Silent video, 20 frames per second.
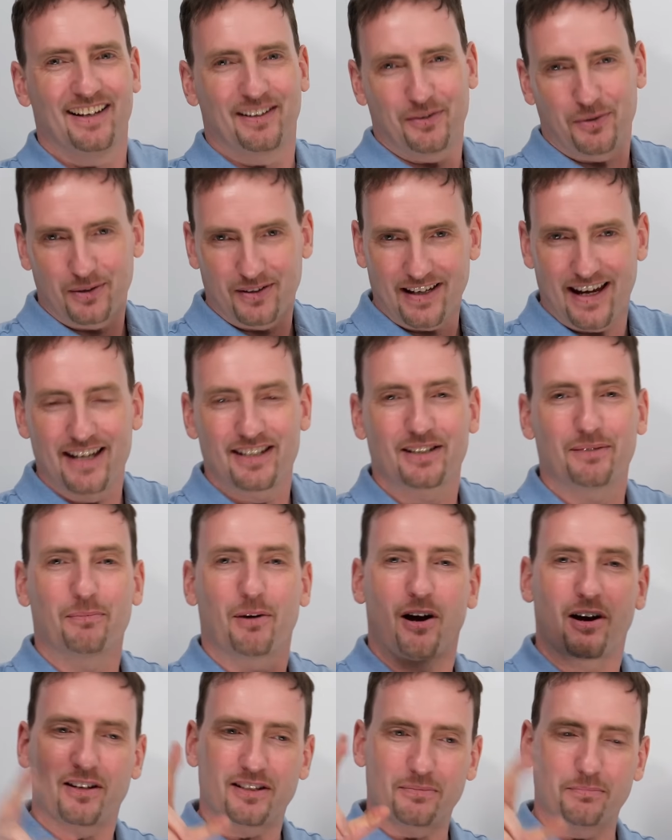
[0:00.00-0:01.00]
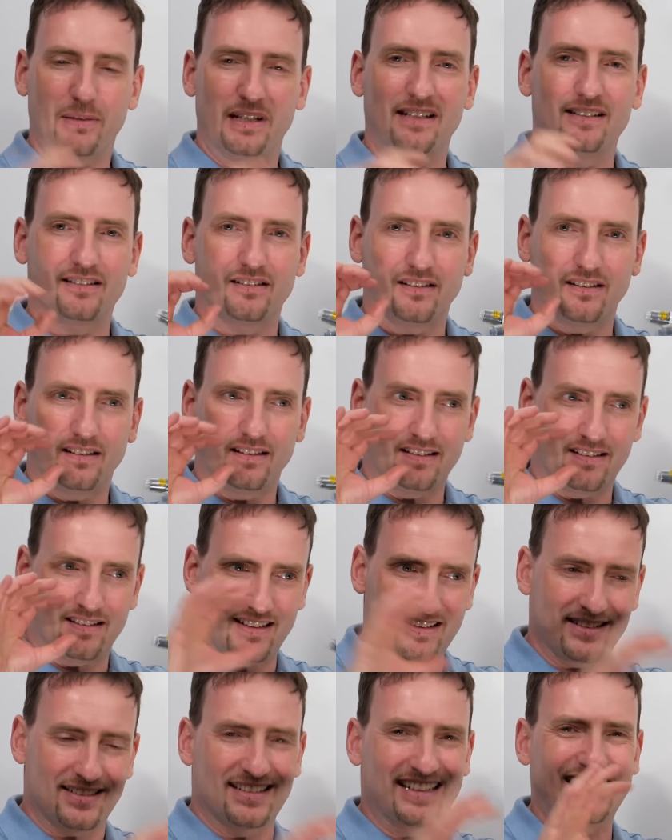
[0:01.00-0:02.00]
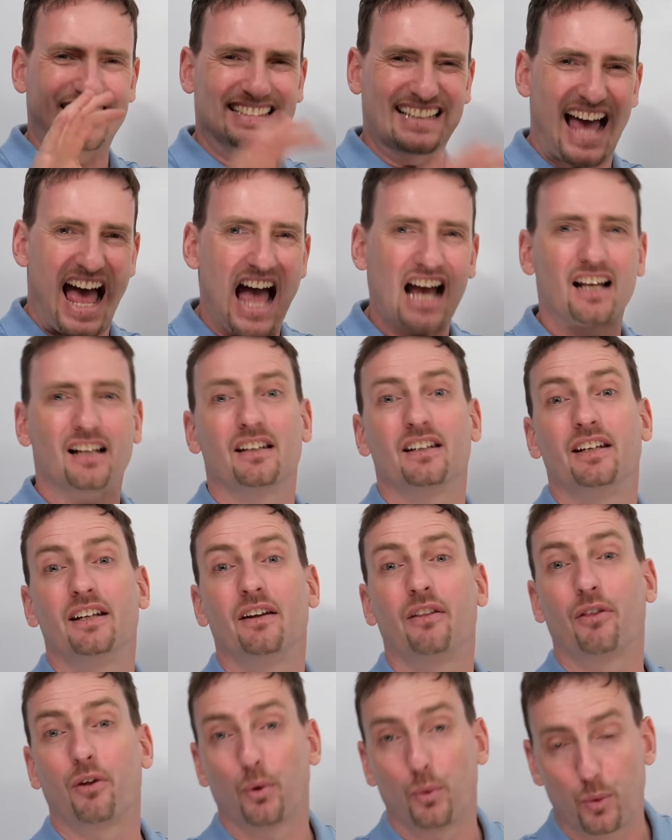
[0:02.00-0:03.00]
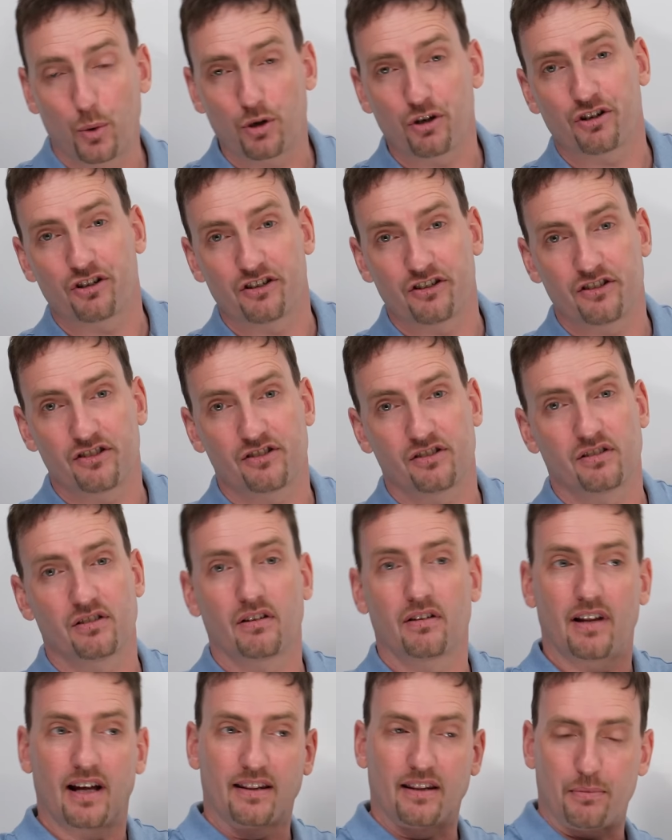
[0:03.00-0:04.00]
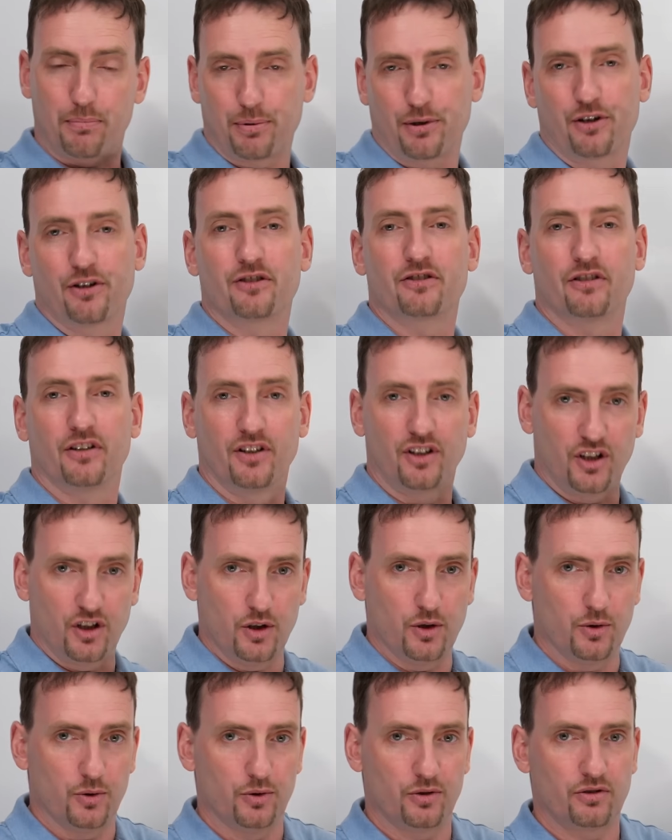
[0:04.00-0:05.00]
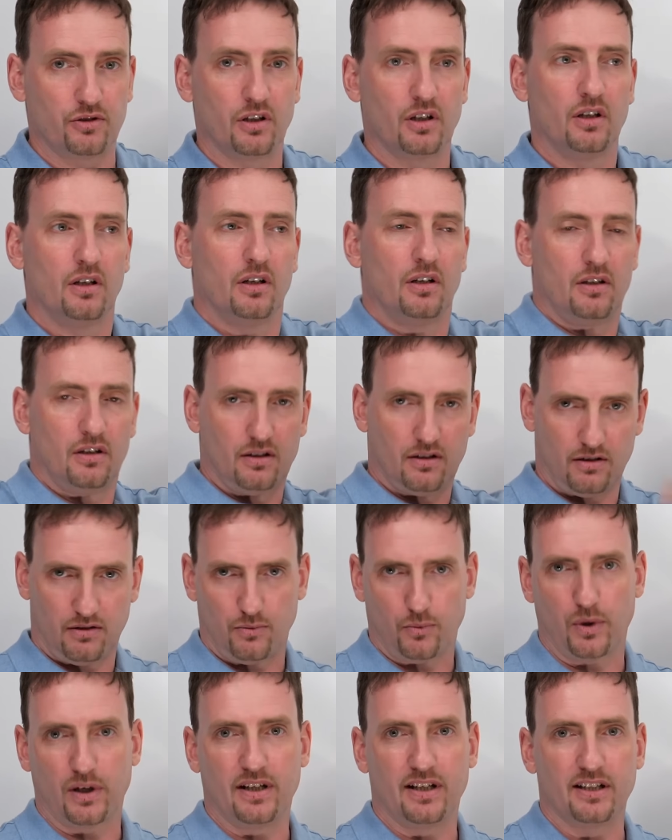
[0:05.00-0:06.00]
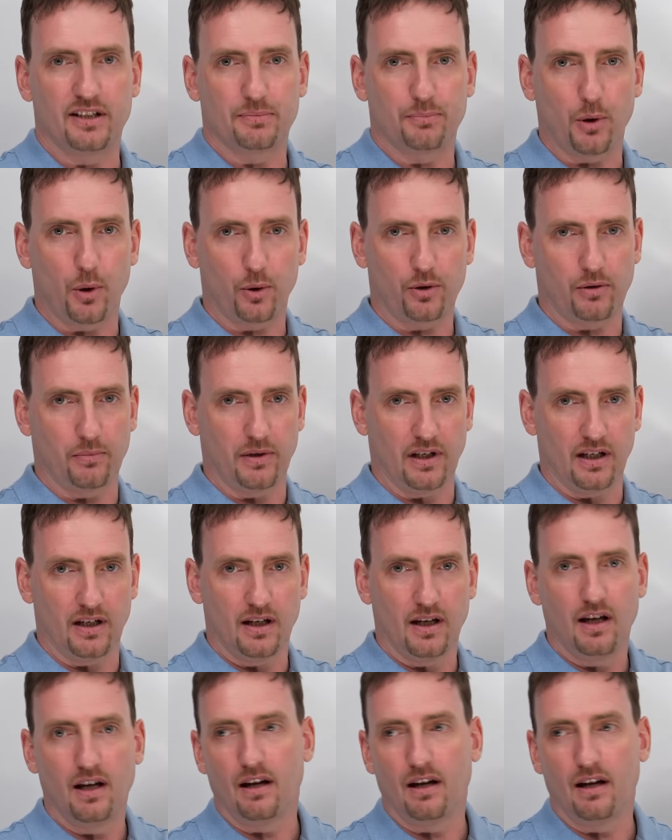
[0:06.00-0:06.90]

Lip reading: quotation marks means this is exactly the words that the person used when he spoke to me.